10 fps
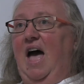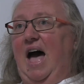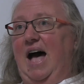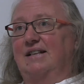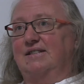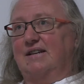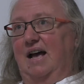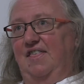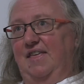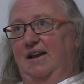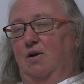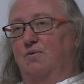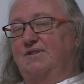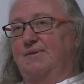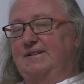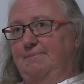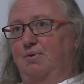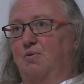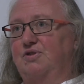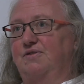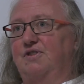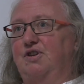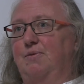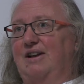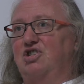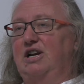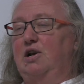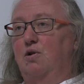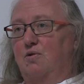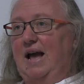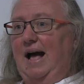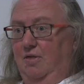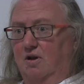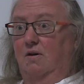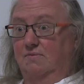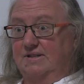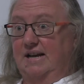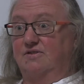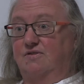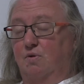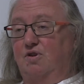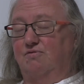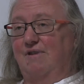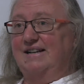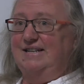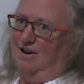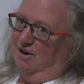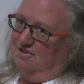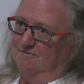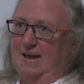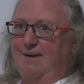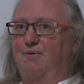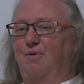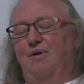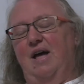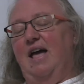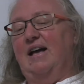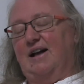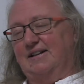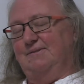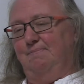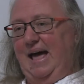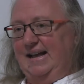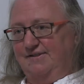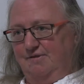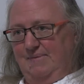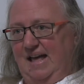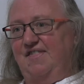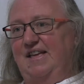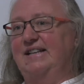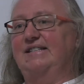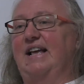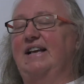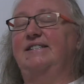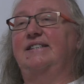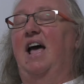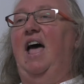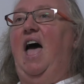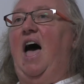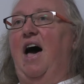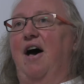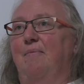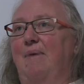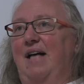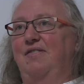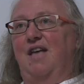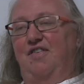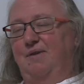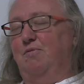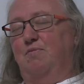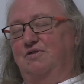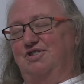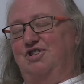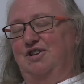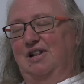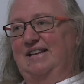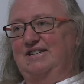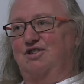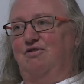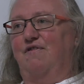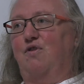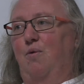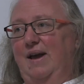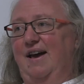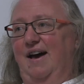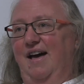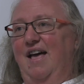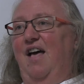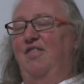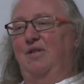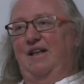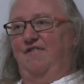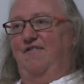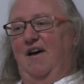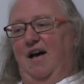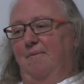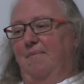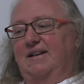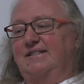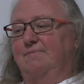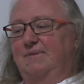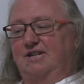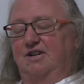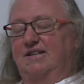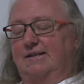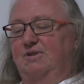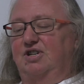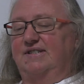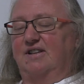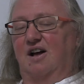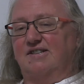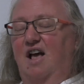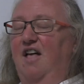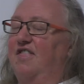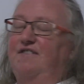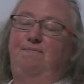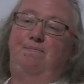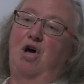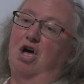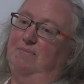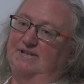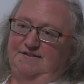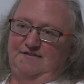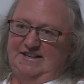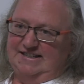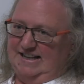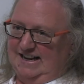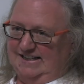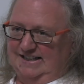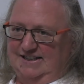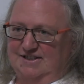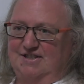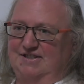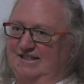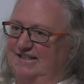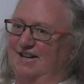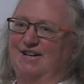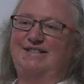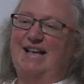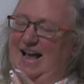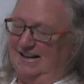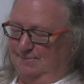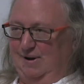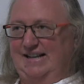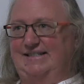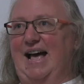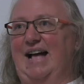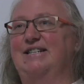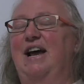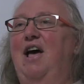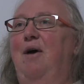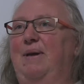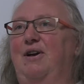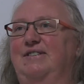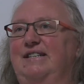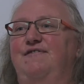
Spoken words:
And I think also it's important that you actually look at the content of what you're writing. A lot of people cut and paste from their thesis, and nothing will put a journal editor off quicker than if a submission starts, the purpose of this thesis is to discuss X, Y, Z, because it's